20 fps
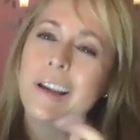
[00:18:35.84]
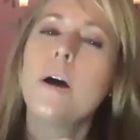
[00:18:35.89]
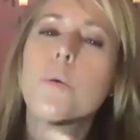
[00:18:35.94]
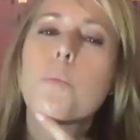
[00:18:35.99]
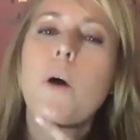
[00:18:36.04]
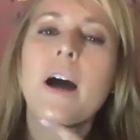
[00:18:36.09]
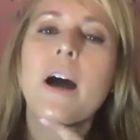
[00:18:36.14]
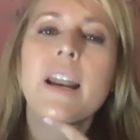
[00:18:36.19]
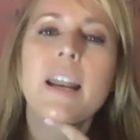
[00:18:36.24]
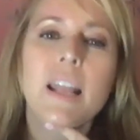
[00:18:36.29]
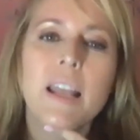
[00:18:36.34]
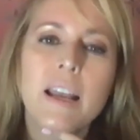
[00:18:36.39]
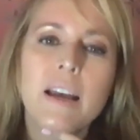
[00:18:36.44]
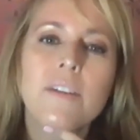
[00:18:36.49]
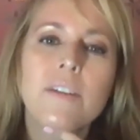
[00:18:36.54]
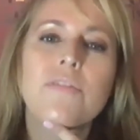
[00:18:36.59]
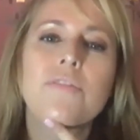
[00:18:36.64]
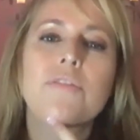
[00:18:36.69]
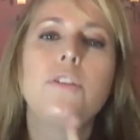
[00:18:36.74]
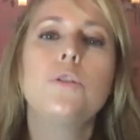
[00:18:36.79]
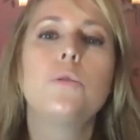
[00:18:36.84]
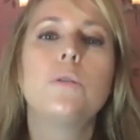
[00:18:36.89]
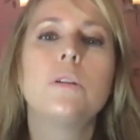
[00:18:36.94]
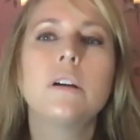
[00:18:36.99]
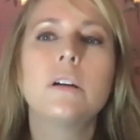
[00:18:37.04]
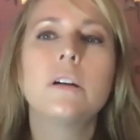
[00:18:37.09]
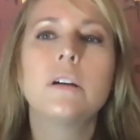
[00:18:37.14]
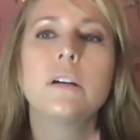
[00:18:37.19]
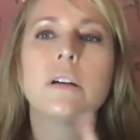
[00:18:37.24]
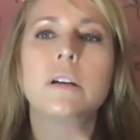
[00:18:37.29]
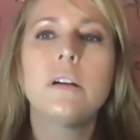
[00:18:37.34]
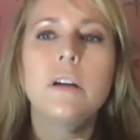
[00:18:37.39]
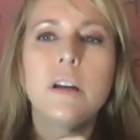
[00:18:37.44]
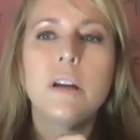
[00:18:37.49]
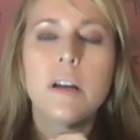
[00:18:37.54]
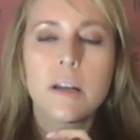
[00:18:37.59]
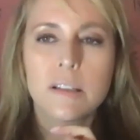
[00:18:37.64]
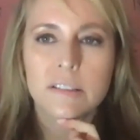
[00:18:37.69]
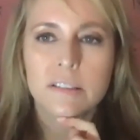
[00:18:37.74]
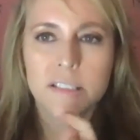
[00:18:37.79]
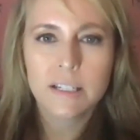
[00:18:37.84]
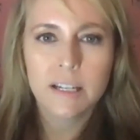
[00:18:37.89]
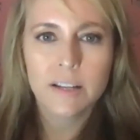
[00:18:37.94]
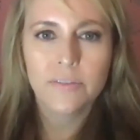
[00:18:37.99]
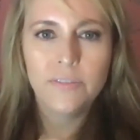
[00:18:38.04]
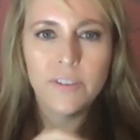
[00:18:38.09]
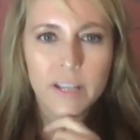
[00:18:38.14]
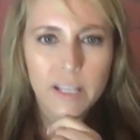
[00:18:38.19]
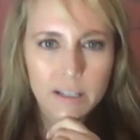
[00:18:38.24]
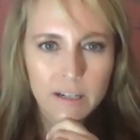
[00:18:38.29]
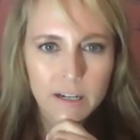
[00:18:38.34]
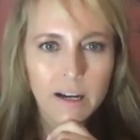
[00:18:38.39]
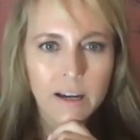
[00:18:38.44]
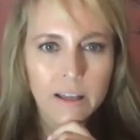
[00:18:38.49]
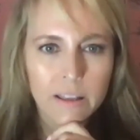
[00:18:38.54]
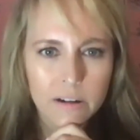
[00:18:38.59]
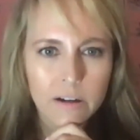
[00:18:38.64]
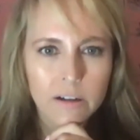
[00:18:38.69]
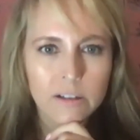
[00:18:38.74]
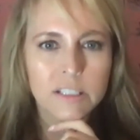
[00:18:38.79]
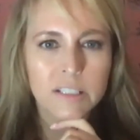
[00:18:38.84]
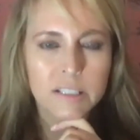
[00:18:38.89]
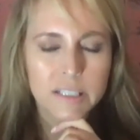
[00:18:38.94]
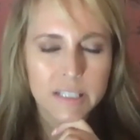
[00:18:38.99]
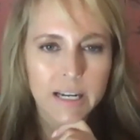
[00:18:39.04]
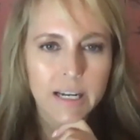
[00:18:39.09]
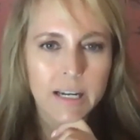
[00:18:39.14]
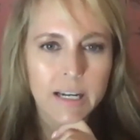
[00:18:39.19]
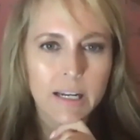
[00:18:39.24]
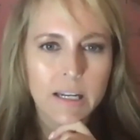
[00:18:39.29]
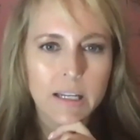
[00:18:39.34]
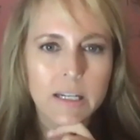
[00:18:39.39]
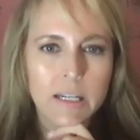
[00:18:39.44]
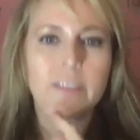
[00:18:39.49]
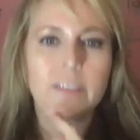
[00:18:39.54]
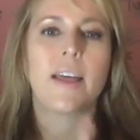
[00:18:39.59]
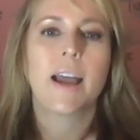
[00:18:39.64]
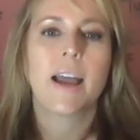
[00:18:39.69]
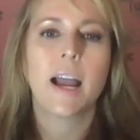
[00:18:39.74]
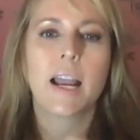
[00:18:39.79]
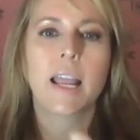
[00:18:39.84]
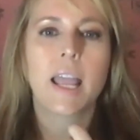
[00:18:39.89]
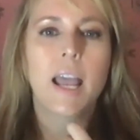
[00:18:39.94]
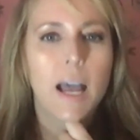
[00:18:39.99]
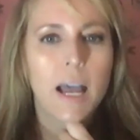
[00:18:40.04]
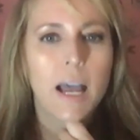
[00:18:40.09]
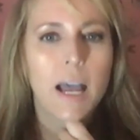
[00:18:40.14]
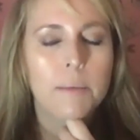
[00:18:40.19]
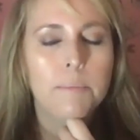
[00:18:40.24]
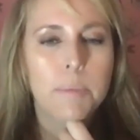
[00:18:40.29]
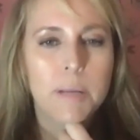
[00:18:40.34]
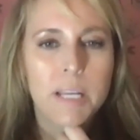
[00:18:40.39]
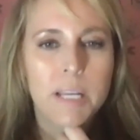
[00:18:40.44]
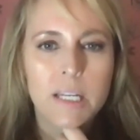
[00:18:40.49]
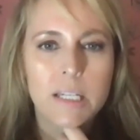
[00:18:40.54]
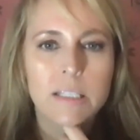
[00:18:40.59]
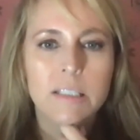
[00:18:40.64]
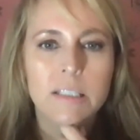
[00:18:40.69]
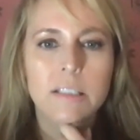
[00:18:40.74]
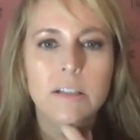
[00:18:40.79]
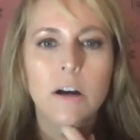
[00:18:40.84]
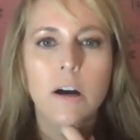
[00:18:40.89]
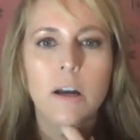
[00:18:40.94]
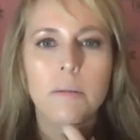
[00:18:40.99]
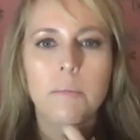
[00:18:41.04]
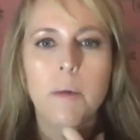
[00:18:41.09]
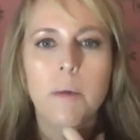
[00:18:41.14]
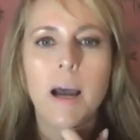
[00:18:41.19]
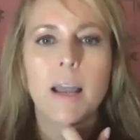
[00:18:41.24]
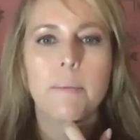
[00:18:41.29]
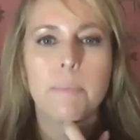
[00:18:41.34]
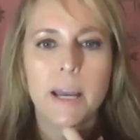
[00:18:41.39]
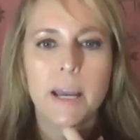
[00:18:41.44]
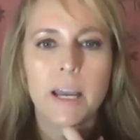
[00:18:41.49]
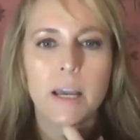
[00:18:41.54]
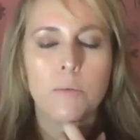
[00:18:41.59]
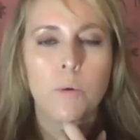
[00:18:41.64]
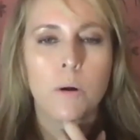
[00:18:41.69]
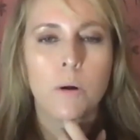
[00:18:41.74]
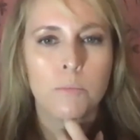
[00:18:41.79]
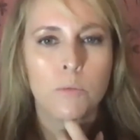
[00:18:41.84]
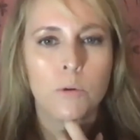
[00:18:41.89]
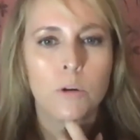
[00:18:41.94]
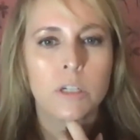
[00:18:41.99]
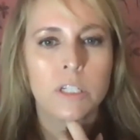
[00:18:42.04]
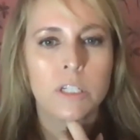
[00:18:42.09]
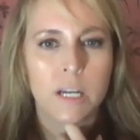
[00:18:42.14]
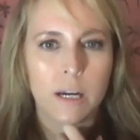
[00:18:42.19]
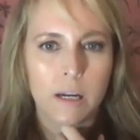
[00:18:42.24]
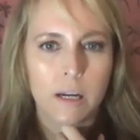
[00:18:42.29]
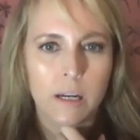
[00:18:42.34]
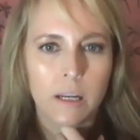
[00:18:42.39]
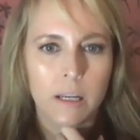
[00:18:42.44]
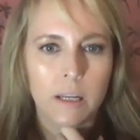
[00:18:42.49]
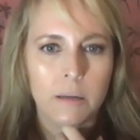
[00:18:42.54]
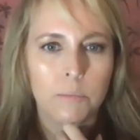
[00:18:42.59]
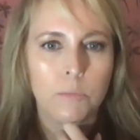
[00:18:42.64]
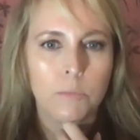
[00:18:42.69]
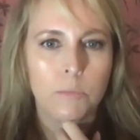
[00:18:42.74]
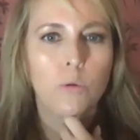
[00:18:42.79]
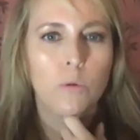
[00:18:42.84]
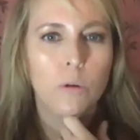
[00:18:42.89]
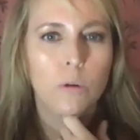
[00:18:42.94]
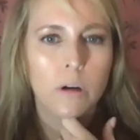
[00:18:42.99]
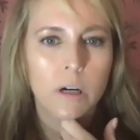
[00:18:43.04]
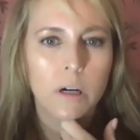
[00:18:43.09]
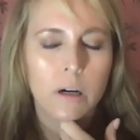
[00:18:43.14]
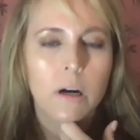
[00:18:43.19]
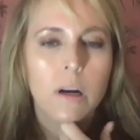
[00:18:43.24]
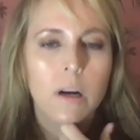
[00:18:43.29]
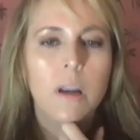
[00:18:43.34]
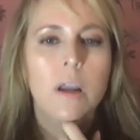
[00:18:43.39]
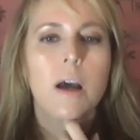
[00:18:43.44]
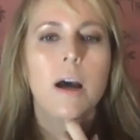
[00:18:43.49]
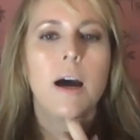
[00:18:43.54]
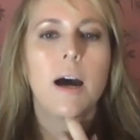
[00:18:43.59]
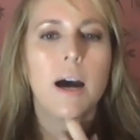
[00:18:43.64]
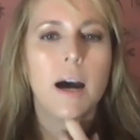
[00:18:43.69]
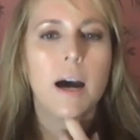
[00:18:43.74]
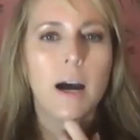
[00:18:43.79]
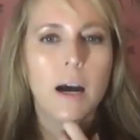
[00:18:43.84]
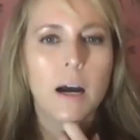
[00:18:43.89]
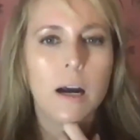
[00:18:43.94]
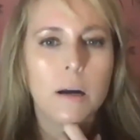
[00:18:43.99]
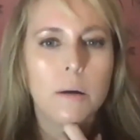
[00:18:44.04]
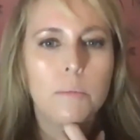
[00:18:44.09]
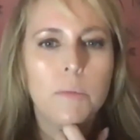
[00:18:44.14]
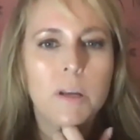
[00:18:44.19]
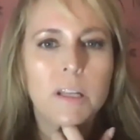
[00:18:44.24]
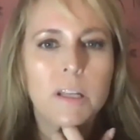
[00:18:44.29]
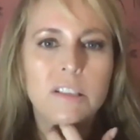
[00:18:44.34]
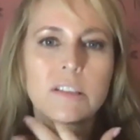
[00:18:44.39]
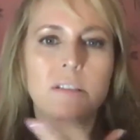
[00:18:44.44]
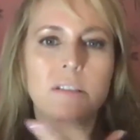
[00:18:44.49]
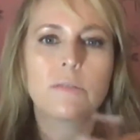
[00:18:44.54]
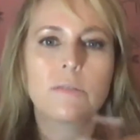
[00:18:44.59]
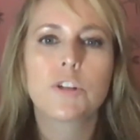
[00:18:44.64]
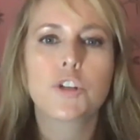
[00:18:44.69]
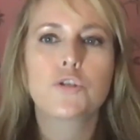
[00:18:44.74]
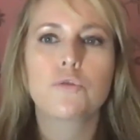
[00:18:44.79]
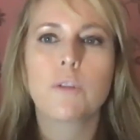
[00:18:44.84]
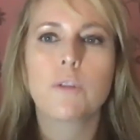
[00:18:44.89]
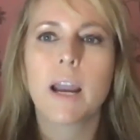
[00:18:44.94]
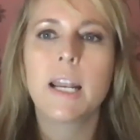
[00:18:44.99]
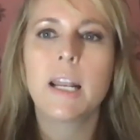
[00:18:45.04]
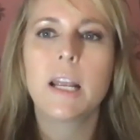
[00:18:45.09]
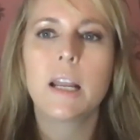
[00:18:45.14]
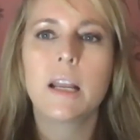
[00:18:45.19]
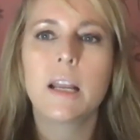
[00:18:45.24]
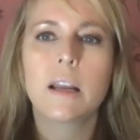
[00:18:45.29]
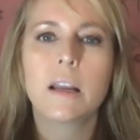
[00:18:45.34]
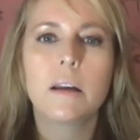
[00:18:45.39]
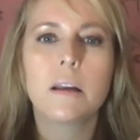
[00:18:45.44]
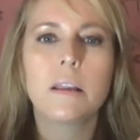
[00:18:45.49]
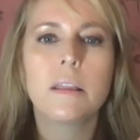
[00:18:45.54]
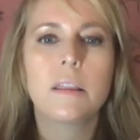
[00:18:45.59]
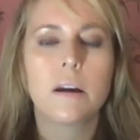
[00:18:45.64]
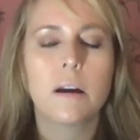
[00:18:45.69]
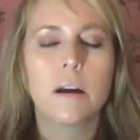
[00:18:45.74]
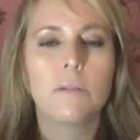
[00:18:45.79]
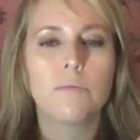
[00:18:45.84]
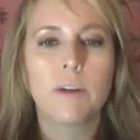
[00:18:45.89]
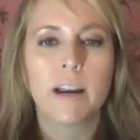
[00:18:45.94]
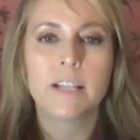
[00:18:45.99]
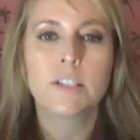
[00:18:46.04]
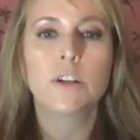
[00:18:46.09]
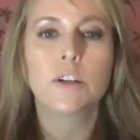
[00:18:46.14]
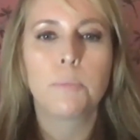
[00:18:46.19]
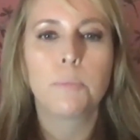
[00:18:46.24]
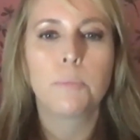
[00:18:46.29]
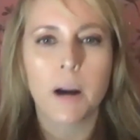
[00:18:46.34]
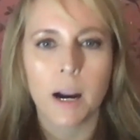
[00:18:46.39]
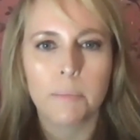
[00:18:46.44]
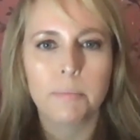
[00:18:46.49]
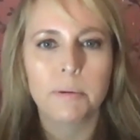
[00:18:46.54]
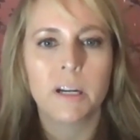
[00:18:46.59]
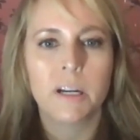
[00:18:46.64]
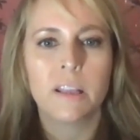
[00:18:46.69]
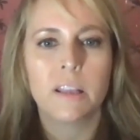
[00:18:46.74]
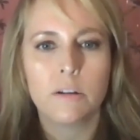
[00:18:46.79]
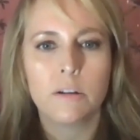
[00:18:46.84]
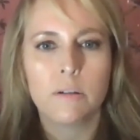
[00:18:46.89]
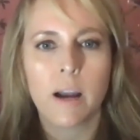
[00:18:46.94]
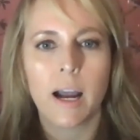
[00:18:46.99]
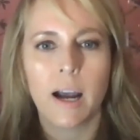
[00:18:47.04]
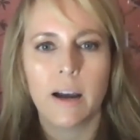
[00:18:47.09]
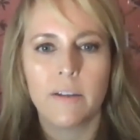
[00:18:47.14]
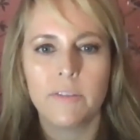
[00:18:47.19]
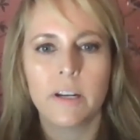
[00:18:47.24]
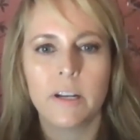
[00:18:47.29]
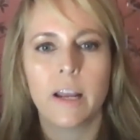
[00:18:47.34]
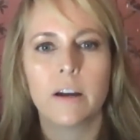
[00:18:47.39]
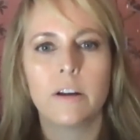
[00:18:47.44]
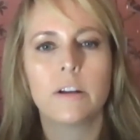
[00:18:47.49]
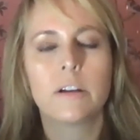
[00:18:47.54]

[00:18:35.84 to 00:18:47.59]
What if your significant other said, if that cat pees on my bed one more time, or it's shredding the rental property that you have, and now